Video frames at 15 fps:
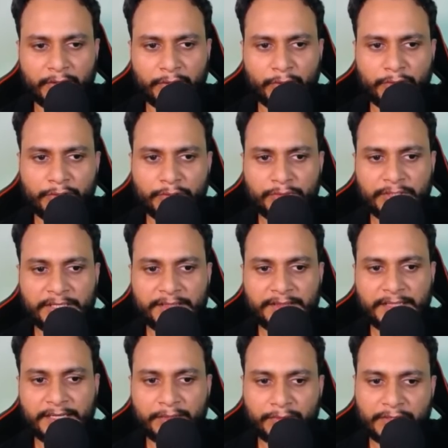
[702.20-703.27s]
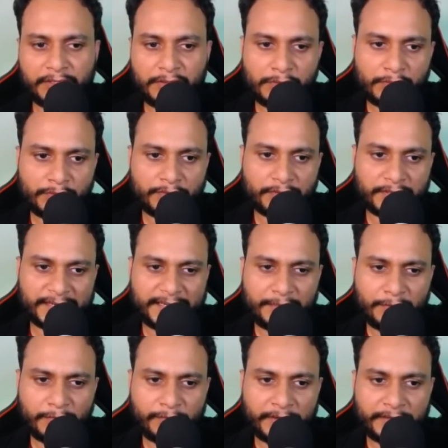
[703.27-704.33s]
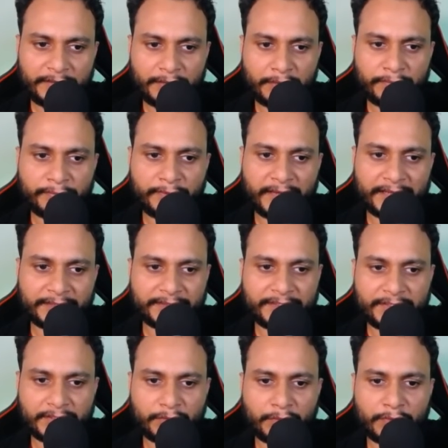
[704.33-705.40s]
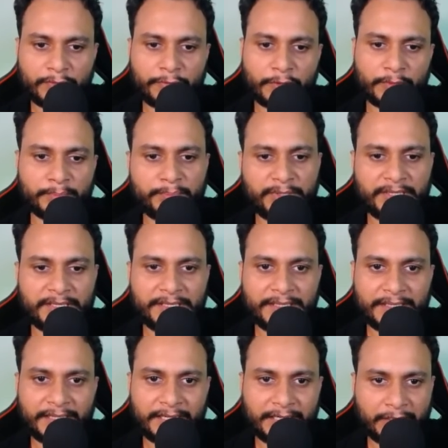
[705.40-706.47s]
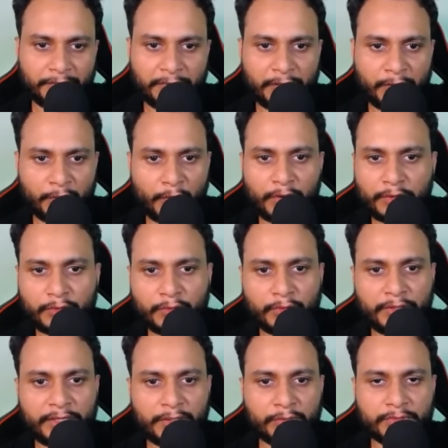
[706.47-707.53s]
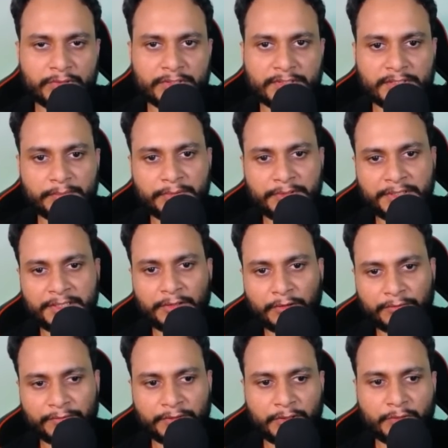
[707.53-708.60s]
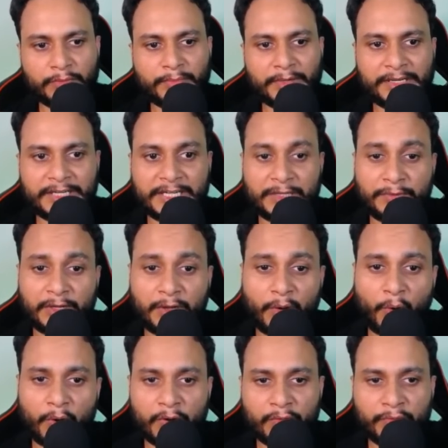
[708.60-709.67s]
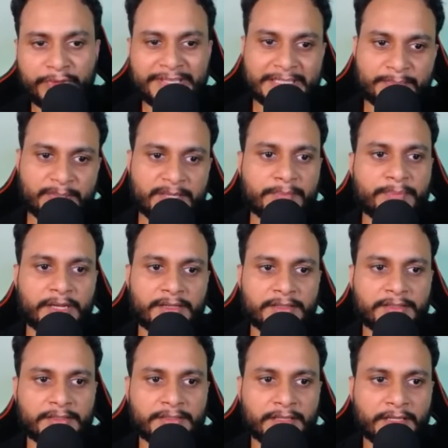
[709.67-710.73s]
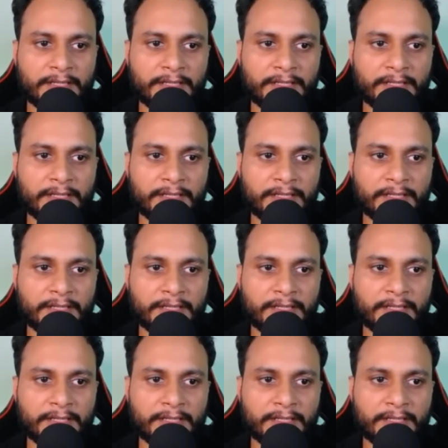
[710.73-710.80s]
don't you think that when you try to find the farthest node from P, it will not go into the subtree of Q, but it will always be better